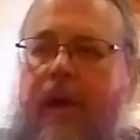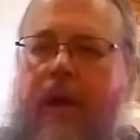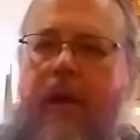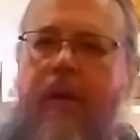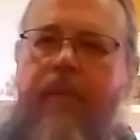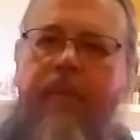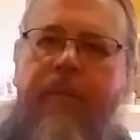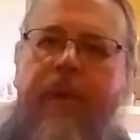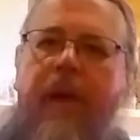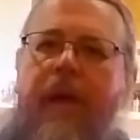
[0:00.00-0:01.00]
Um,
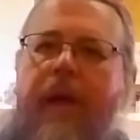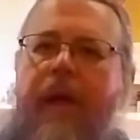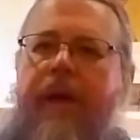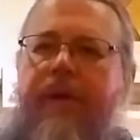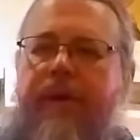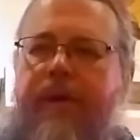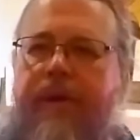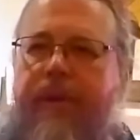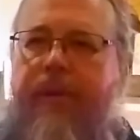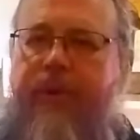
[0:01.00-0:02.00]
and
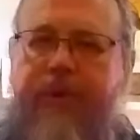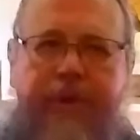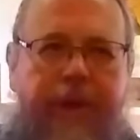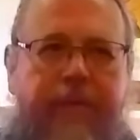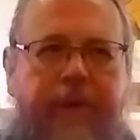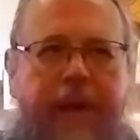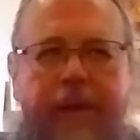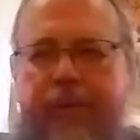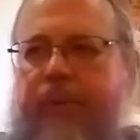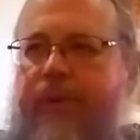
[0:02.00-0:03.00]
there was
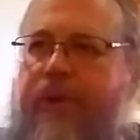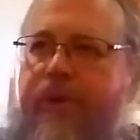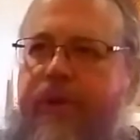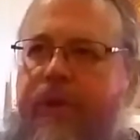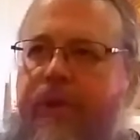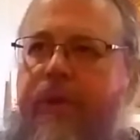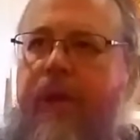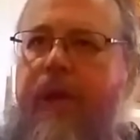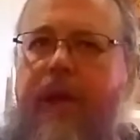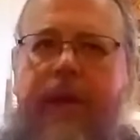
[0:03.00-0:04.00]
steadfast resistance